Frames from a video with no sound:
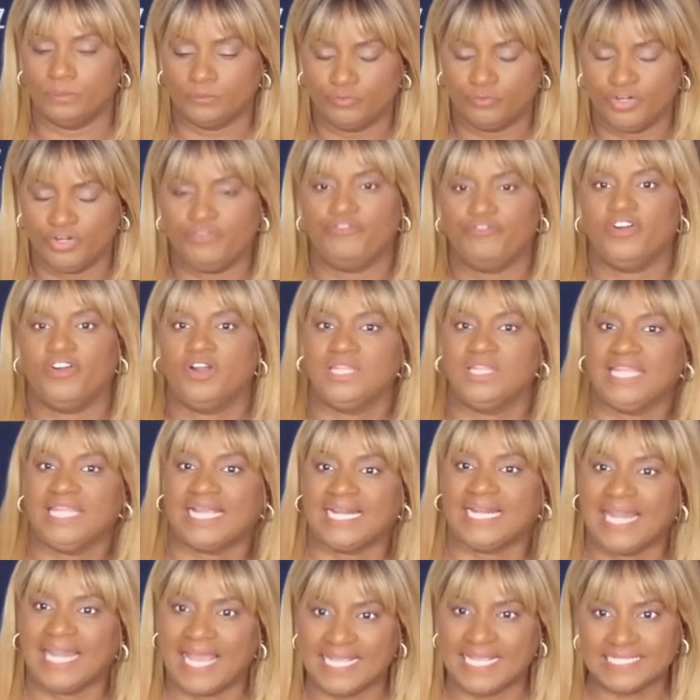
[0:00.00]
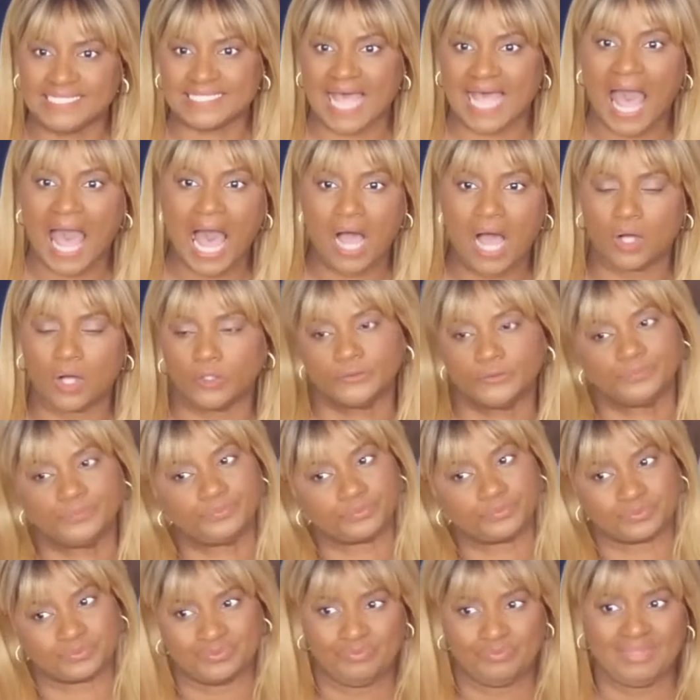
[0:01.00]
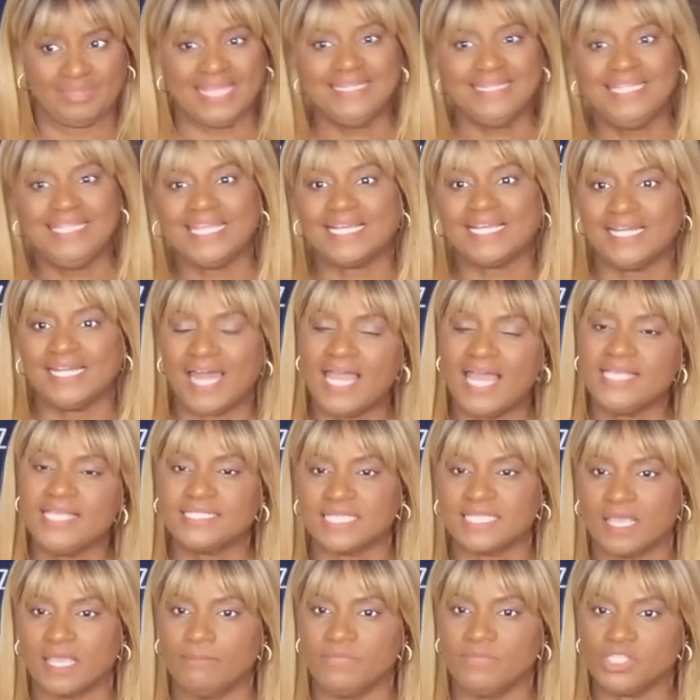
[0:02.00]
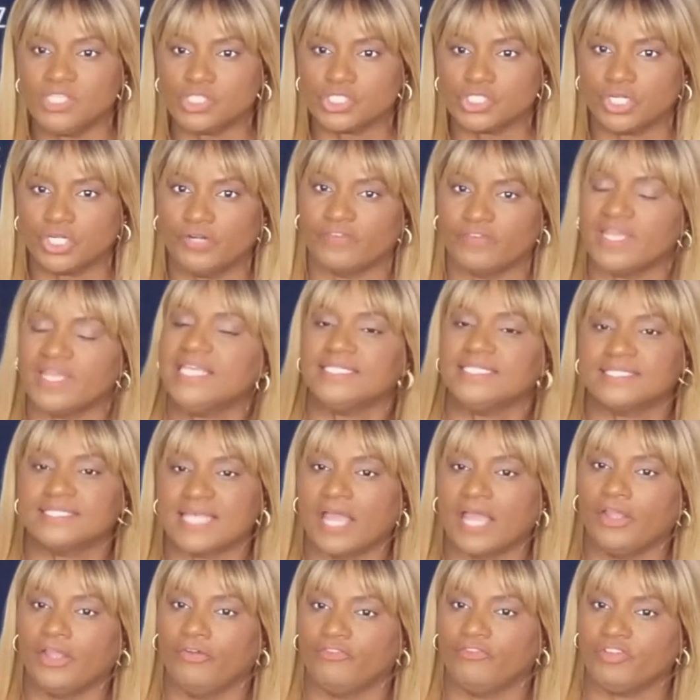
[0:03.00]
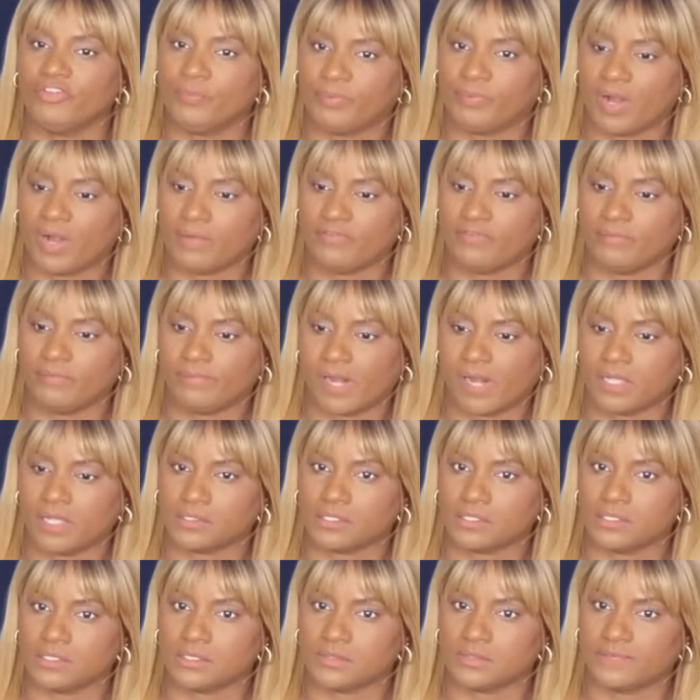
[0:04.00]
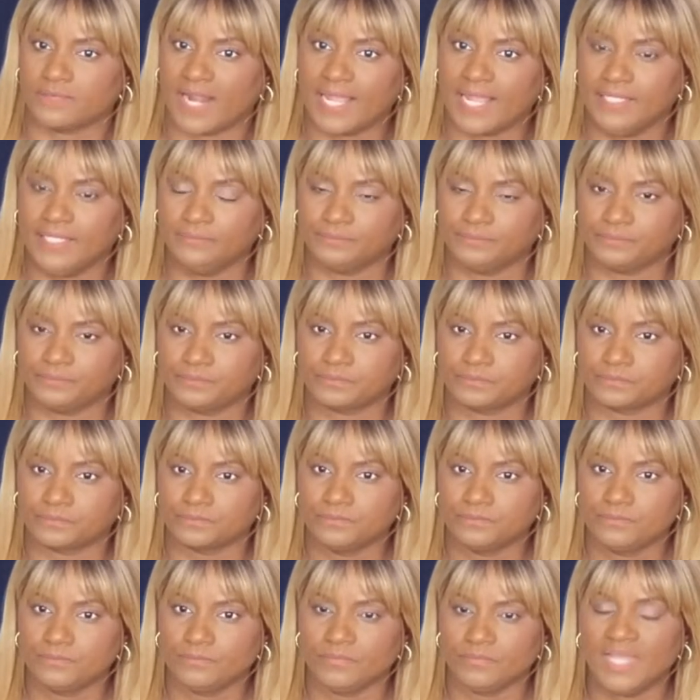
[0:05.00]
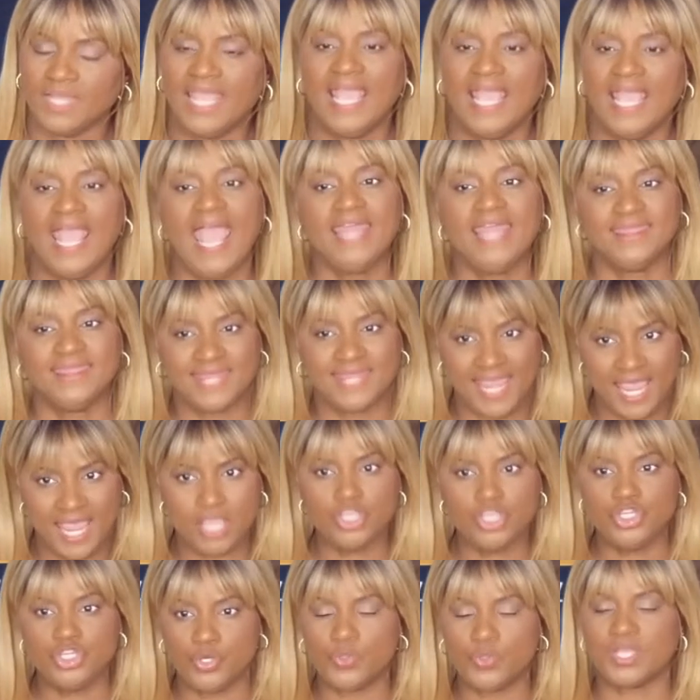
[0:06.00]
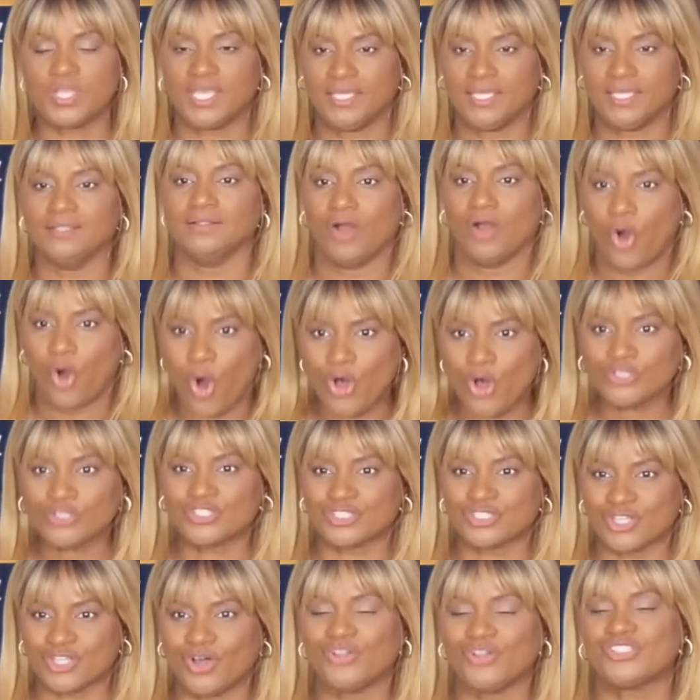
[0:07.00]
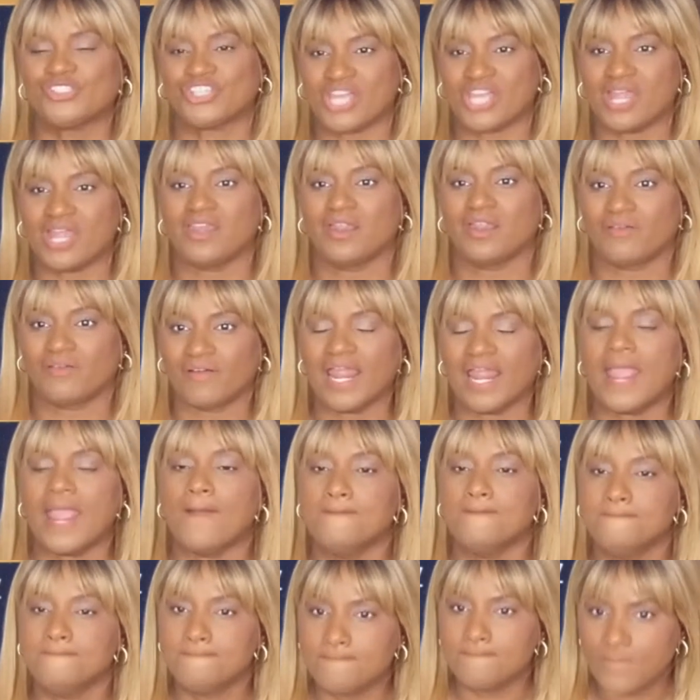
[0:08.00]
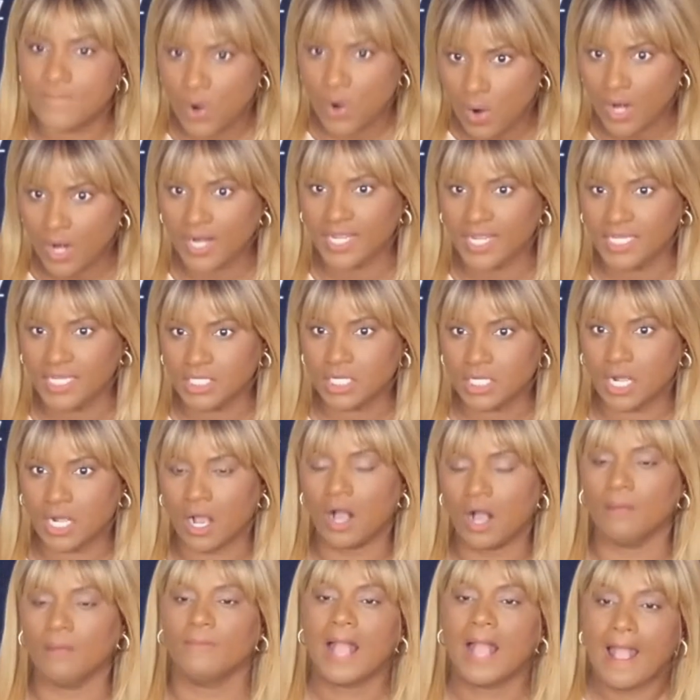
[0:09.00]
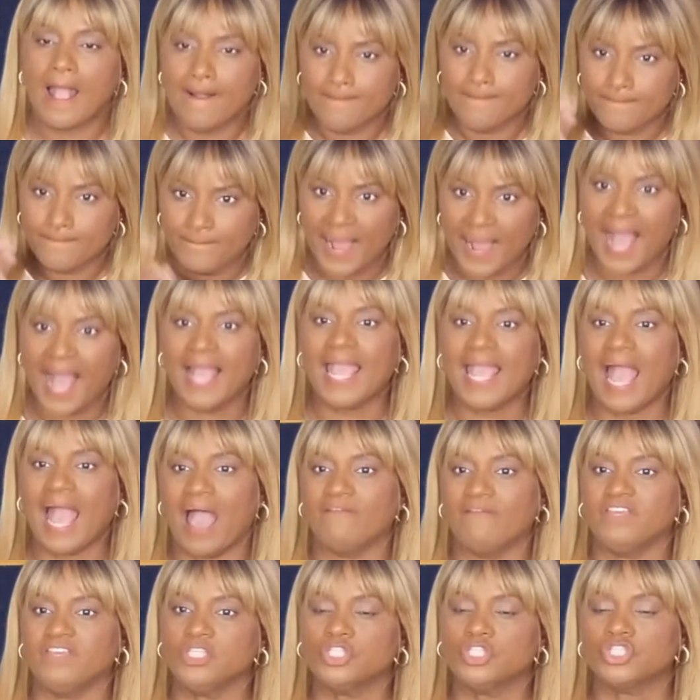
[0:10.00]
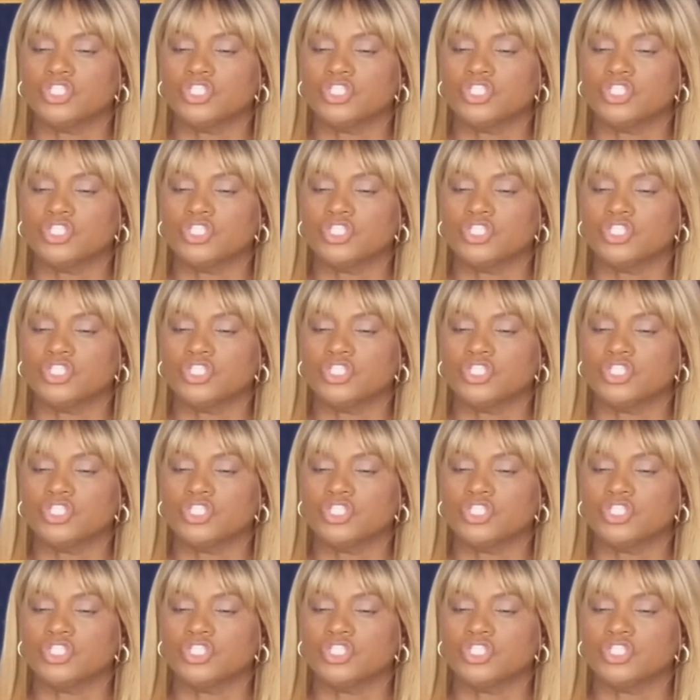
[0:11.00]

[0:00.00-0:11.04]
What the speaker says: referring the clients out. The clients can be served inside of your private practice, right? And then you can also generate more income by having